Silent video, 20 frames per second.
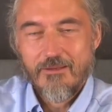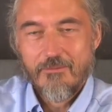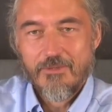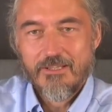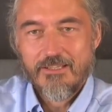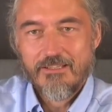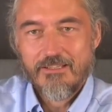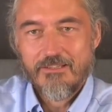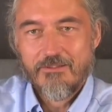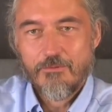
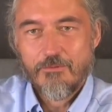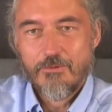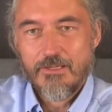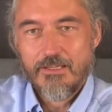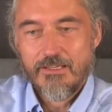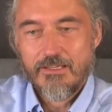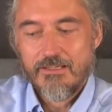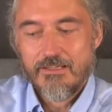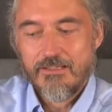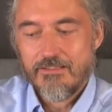But in a
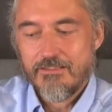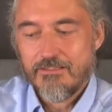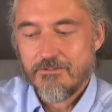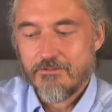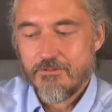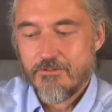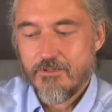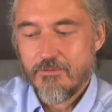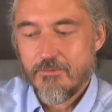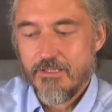way, in the
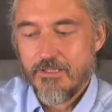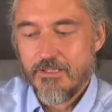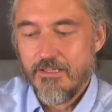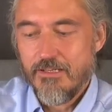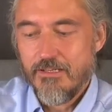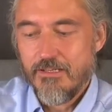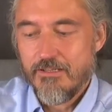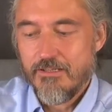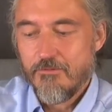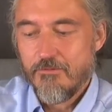trauma
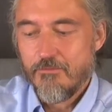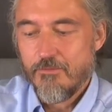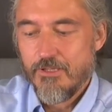healing,